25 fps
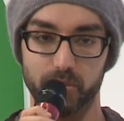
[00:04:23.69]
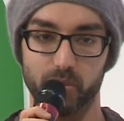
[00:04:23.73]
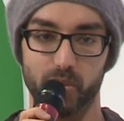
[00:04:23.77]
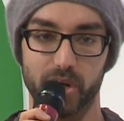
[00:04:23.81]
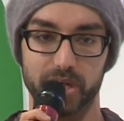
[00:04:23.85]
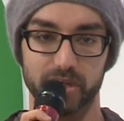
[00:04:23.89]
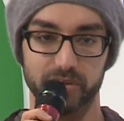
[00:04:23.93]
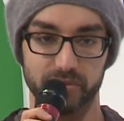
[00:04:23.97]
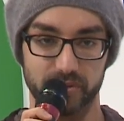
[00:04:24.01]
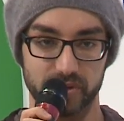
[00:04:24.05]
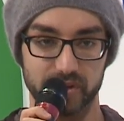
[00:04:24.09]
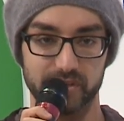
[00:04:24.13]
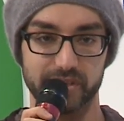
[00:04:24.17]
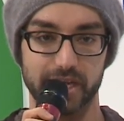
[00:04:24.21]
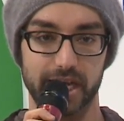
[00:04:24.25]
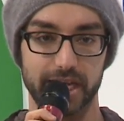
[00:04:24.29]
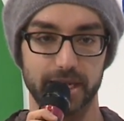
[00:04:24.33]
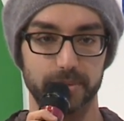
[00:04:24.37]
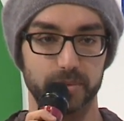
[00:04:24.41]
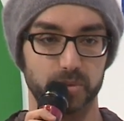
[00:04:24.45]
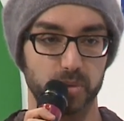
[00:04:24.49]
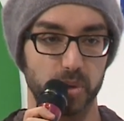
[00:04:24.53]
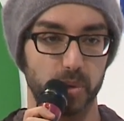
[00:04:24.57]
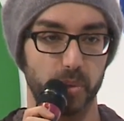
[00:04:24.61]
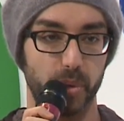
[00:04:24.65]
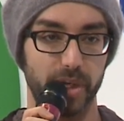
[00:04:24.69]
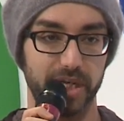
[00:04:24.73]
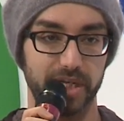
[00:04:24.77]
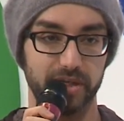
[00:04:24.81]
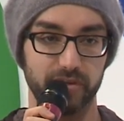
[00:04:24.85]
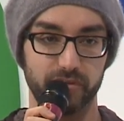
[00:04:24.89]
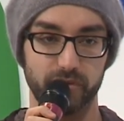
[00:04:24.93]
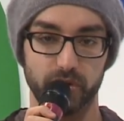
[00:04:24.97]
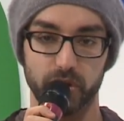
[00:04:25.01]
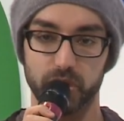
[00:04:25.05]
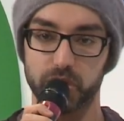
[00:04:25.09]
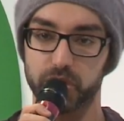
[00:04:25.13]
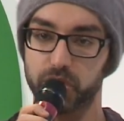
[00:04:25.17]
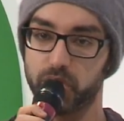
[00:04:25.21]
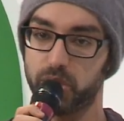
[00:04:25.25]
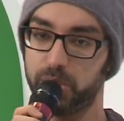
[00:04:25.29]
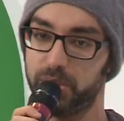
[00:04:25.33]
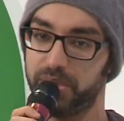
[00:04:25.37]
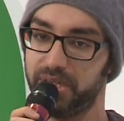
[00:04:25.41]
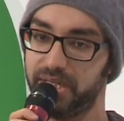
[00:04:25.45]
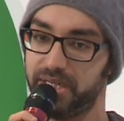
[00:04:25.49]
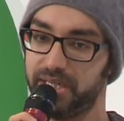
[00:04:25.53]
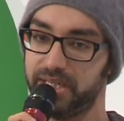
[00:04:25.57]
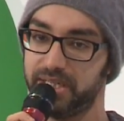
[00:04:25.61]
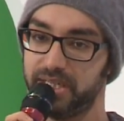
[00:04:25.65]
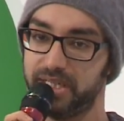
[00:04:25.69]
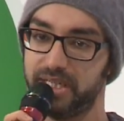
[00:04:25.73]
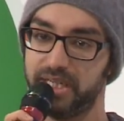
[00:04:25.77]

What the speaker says: one of the startups we were waiting for in Germany,